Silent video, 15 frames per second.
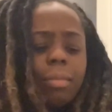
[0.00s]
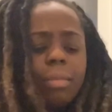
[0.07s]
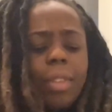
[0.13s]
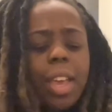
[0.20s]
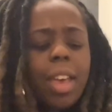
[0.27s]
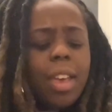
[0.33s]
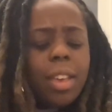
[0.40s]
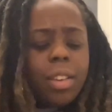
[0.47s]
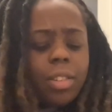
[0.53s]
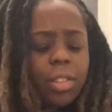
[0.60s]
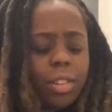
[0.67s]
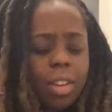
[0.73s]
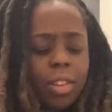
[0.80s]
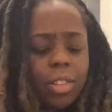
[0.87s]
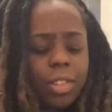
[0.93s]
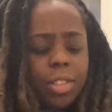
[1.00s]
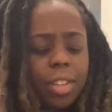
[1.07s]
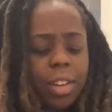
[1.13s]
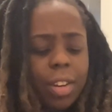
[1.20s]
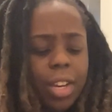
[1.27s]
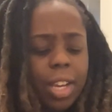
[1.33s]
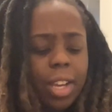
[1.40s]
Hey, shush,
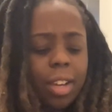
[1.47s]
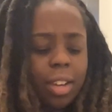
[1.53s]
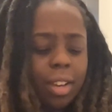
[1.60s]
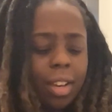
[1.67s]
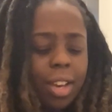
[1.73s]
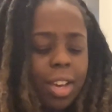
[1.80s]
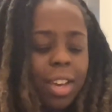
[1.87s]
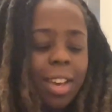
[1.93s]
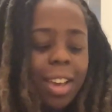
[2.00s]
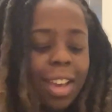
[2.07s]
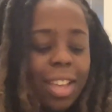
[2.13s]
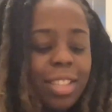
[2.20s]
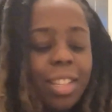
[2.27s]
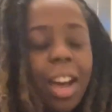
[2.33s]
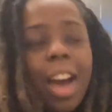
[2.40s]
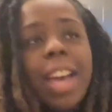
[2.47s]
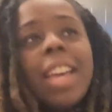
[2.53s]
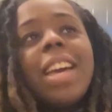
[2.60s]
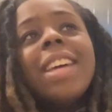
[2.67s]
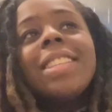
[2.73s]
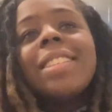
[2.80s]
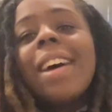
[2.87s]
Siri.
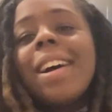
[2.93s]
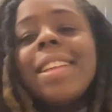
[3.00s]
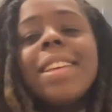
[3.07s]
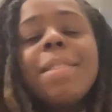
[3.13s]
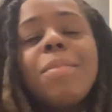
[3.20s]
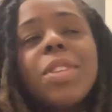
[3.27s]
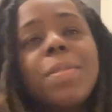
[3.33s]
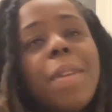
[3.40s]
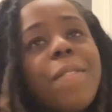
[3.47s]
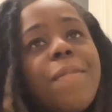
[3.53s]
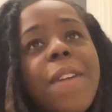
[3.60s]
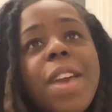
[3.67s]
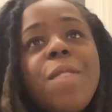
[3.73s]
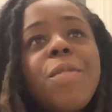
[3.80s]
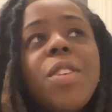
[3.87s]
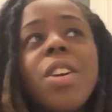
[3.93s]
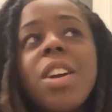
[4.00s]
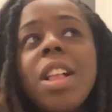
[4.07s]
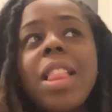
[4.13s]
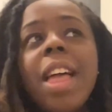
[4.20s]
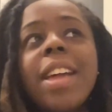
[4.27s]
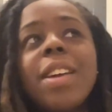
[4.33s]
Ty was my
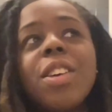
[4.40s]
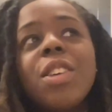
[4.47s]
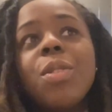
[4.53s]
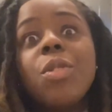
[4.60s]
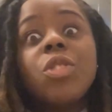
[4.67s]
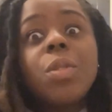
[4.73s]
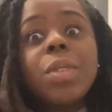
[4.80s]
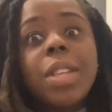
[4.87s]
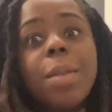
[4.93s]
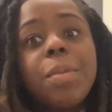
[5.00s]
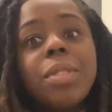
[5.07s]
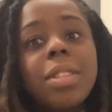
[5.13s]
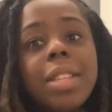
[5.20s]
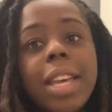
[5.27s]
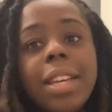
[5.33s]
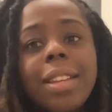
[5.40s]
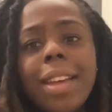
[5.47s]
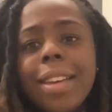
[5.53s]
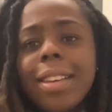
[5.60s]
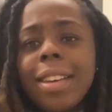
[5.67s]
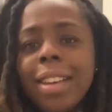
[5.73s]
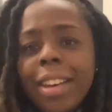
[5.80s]
favorite. Like, she was able to take,
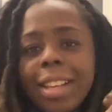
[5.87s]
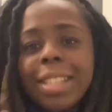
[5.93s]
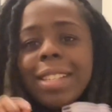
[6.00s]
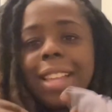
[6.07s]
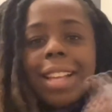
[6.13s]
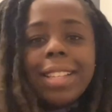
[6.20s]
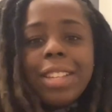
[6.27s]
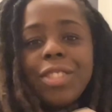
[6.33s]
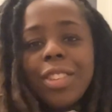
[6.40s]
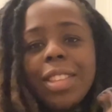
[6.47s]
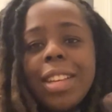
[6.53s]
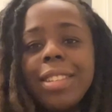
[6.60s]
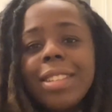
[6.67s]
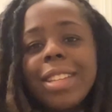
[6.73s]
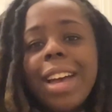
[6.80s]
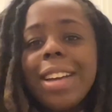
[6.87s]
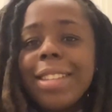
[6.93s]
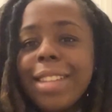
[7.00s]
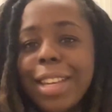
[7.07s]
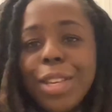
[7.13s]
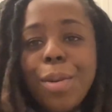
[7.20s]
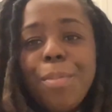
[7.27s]
like, did that ninja thing to kind
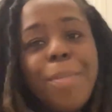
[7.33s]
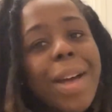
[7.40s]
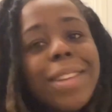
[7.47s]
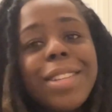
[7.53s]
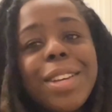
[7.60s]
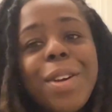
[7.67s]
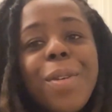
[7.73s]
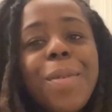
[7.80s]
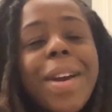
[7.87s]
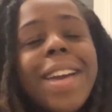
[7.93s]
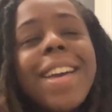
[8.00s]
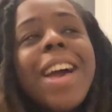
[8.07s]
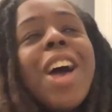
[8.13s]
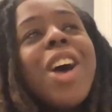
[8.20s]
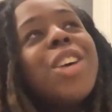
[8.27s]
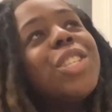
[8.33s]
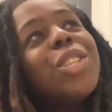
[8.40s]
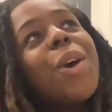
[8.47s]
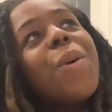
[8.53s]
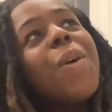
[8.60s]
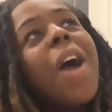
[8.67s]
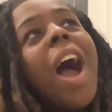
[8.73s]
of take your bending away.
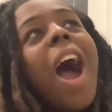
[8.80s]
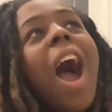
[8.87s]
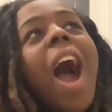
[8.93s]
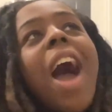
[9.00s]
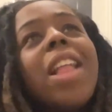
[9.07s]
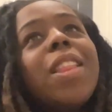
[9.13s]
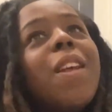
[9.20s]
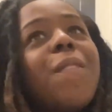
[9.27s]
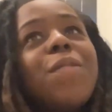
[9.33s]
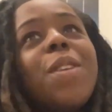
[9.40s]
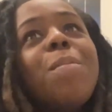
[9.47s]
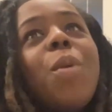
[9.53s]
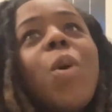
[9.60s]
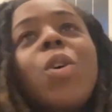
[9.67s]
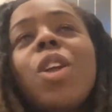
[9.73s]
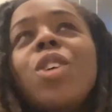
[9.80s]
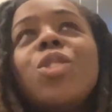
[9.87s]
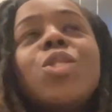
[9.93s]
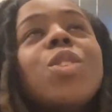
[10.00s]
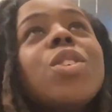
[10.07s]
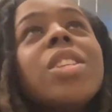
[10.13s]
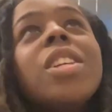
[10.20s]
So I love them all.
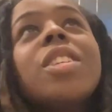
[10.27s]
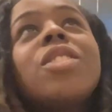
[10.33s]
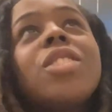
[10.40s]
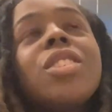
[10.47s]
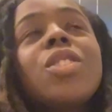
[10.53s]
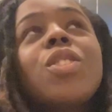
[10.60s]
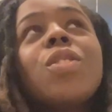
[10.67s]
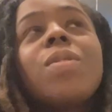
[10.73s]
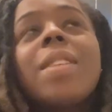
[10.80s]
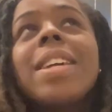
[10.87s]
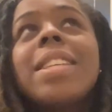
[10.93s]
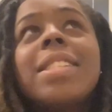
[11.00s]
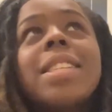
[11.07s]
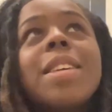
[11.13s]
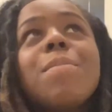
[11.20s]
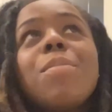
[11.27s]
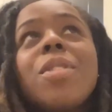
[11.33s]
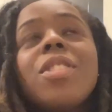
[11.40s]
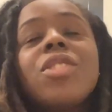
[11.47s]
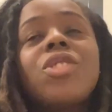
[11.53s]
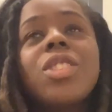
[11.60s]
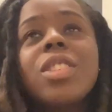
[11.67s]
Azula is just crazy,
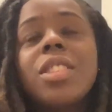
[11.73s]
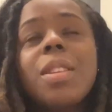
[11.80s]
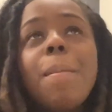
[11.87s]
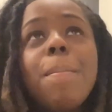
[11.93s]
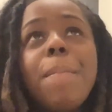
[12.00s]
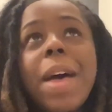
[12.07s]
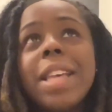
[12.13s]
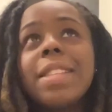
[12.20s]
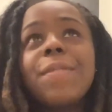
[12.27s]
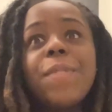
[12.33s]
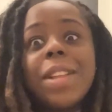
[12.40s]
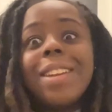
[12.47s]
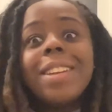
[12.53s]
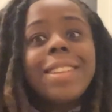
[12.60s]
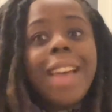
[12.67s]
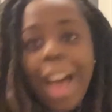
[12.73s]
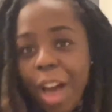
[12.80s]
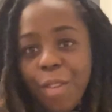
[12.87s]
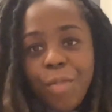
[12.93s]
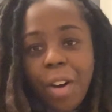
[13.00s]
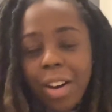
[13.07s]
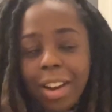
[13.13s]
but just the best villain
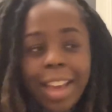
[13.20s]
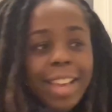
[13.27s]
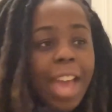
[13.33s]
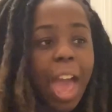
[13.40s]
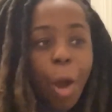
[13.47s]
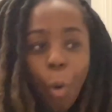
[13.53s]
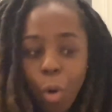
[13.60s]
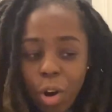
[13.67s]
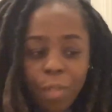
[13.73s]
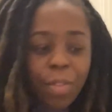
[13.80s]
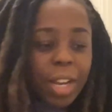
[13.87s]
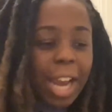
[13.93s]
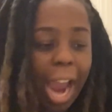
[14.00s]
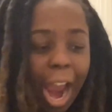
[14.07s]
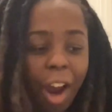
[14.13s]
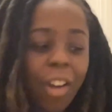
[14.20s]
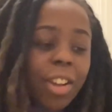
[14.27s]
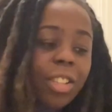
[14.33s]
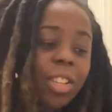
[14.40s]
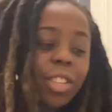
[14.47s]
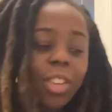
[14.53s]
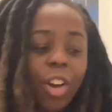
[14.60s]
ever. Like, all of the
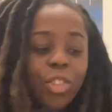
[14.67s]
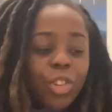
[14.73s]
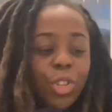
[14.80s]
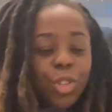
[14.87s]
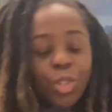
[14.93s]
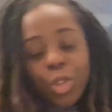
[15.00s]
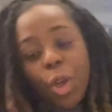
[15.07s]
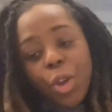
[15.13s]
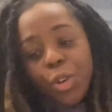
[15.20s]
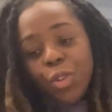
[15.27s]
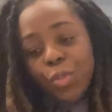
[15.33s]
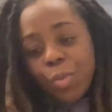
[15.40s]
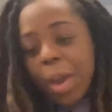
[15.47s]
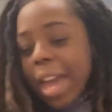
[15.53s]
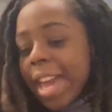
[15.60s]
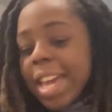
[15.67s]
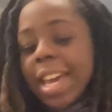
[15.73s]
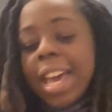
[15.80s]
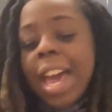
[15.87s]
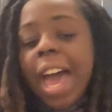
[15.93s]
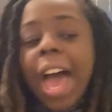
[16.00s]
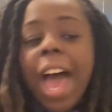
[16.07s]
characters are just so great.
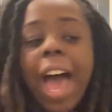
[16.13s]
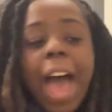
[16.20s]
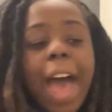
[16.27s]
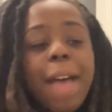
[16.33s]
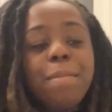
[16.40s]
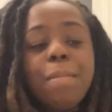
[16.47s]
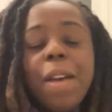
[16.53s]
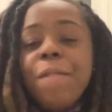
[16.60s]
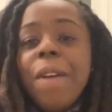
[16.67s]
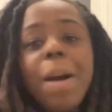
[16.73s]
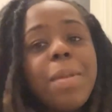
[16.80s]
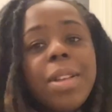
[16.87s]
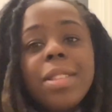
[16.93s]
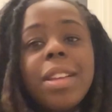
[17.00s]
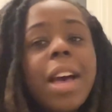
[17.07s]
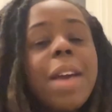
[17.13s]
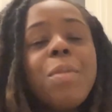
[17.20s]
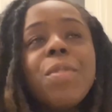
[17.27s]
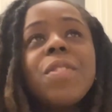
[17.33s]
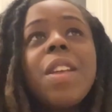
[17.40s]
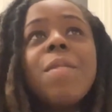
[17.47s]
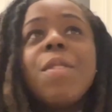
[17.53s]
And my family and I,
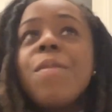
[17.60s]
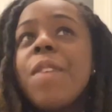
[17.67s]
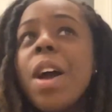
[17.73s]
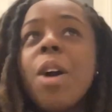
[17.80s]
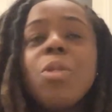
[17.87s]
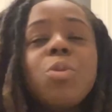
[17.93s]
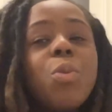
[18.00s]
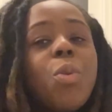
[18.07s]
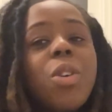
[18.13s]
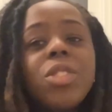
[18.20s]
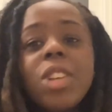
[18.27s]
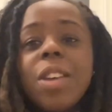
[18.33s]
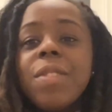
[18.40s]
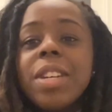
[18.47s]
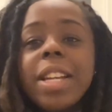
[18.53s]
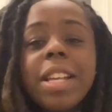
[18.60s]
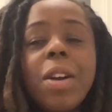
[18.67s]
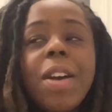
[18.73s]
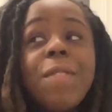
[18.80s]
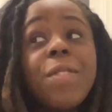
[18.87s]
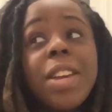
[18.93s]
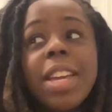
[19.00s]
we've never failed. We watch every
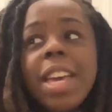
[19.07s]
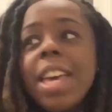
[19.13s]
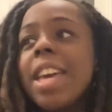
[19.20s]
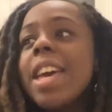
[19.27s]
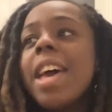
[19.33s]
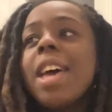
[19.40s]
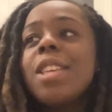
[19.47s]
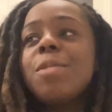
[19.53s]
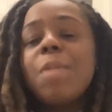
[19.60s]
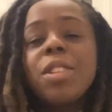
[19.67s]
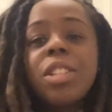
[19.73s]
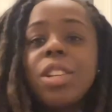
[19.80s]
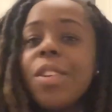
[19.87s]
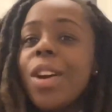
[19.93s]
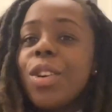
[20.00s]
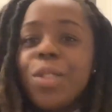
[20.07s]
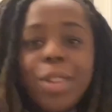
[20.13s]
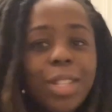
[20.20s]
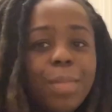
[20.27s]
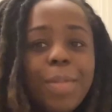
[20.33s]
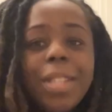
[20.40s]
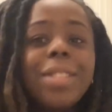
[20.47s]
year, especially around
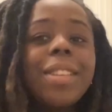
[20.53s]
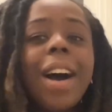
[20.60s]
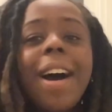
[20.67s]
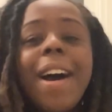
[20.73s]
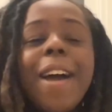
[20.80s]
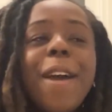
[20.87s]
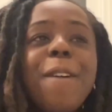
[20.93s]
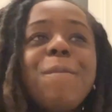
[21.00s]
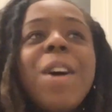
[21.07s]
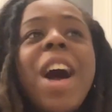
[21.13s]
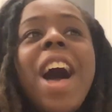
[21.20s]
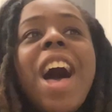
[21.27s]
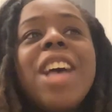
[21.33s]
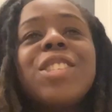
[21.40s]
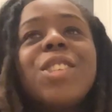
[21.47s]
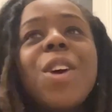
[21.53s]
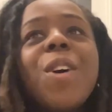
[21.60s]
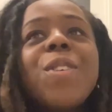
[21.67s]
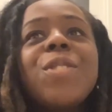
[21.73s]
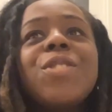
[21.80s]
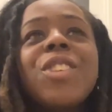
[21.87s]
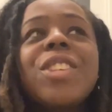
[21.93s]
Christmas time.
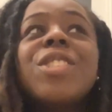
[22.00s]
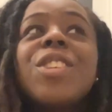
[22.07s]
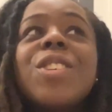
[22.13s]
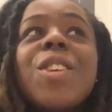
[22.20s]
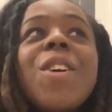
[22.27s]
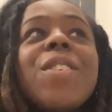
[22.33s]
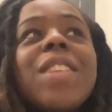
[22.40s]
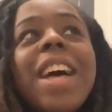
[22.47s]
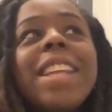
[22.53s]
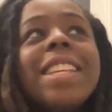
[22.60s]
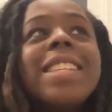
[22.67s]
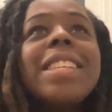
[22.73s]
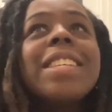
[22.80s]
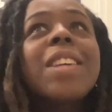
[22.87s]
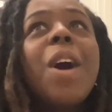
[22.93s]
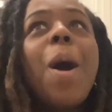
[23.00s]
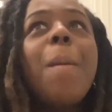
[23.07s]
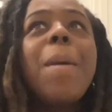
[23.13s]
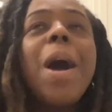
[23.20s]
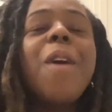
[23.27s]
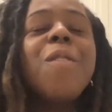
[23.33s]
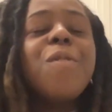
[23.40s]
So just to know that this is
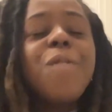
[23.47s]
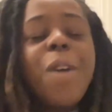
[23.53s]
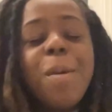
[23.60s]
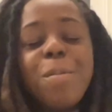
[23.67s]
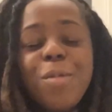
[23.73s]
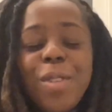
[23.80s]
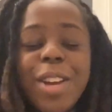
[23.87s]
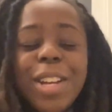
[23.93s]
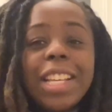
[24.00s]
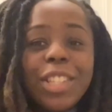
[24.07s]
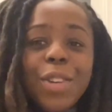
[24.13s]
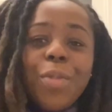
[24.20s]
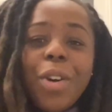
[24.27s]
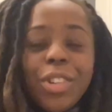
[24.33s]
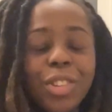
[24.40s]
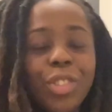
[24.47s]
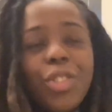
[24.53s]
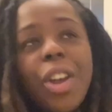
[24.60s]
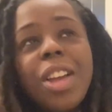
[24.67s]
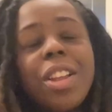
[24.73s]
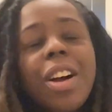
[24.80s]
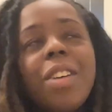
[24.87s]
coming out February. If you watch the
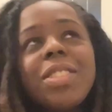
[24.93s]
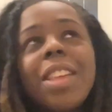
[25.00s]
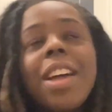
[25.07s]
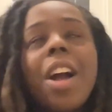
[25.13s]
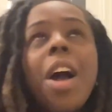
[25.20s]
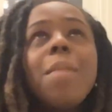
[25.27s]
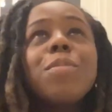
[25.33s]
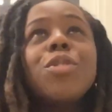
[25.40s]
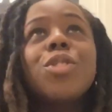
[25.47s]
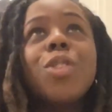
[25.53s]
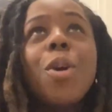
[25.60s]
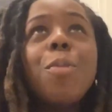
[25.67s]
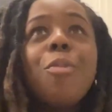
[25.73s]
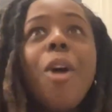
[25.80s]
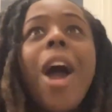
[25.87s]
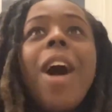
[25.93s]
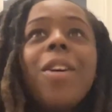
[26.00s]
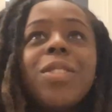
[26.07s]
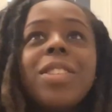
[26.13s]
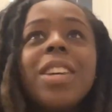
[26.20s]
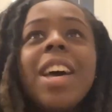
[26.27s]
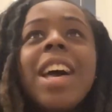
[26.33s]
trailer, I was like, I'm so
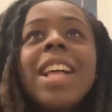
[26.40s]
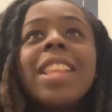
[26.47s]
proud.